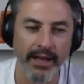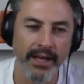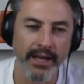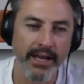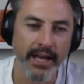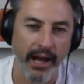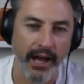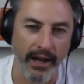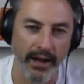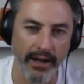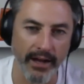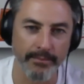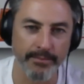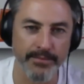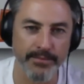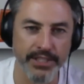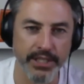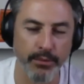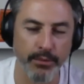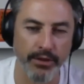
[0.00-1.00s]
um,
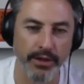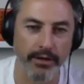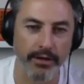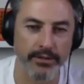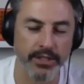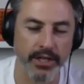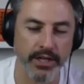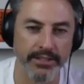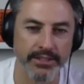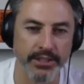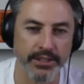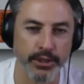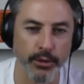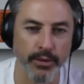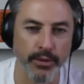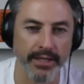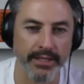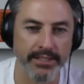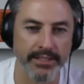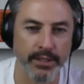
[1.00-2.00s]
see what those guys are
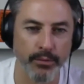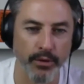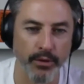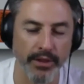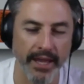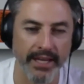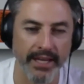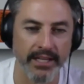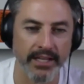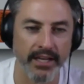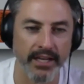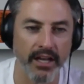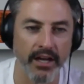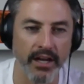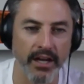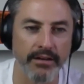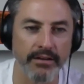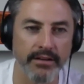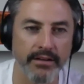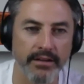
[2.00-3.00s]
doing, see what they can
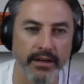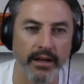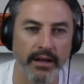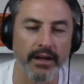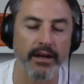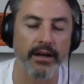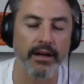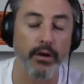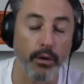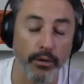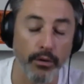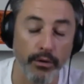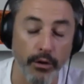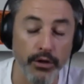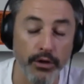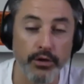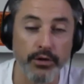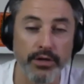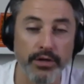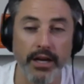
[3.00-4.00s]
learn, uh, or, or
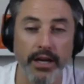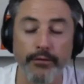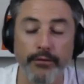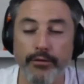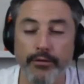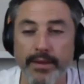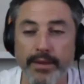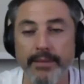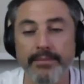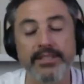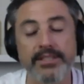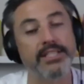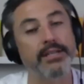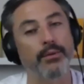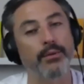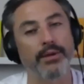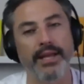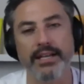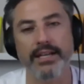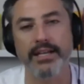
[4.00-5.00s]
you can learn from them, and see
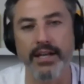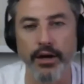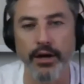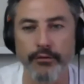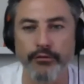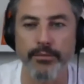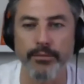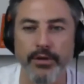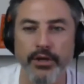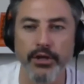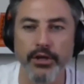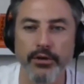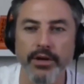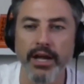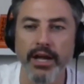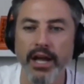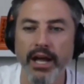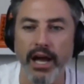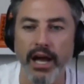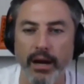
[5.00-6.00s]
what they can learn from you
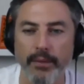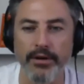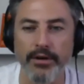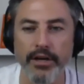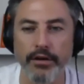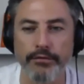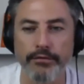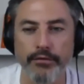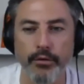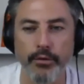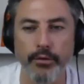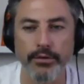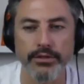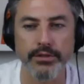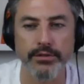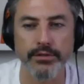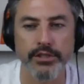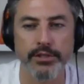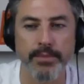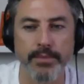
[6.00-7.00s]
and we look forward
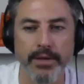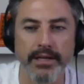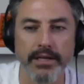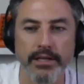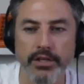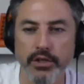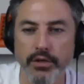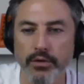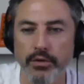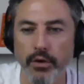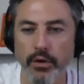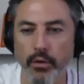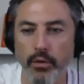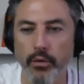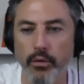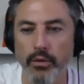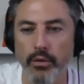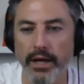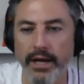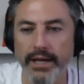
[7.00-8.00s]
to speaking you
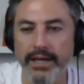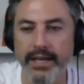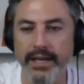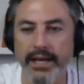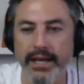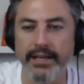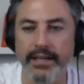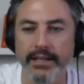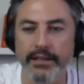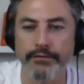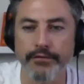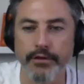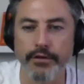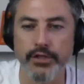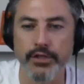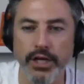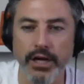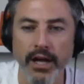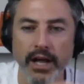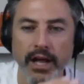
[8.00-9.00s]
all again in the
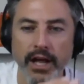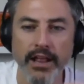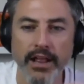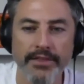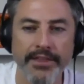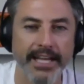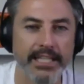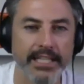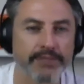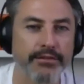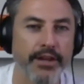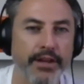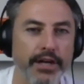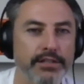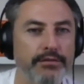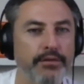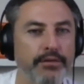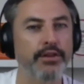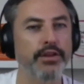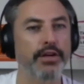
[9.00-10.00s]
future. Thanks for
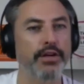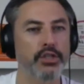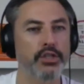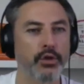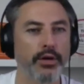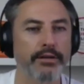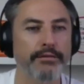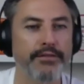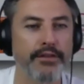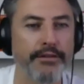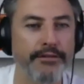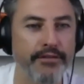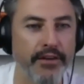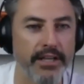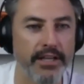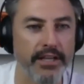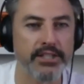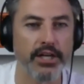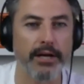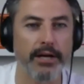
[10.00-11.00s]
those of you that are joined for the
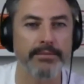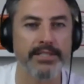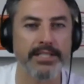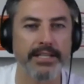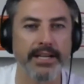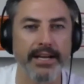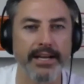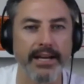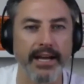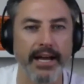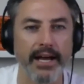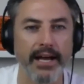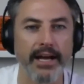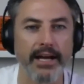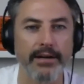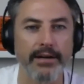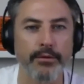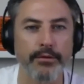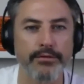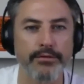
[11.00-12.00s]
first time today,
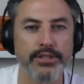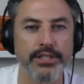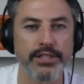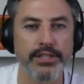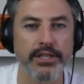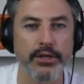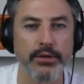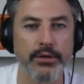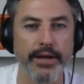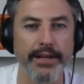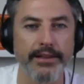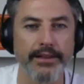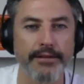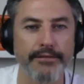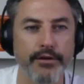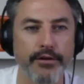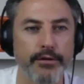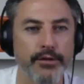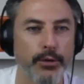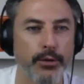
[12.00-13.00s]
and we'll see you in the
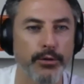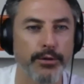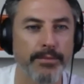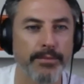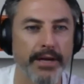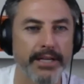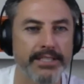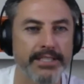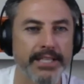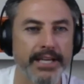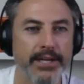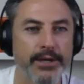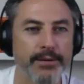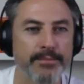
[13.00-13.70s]
future. All the best. Thank you.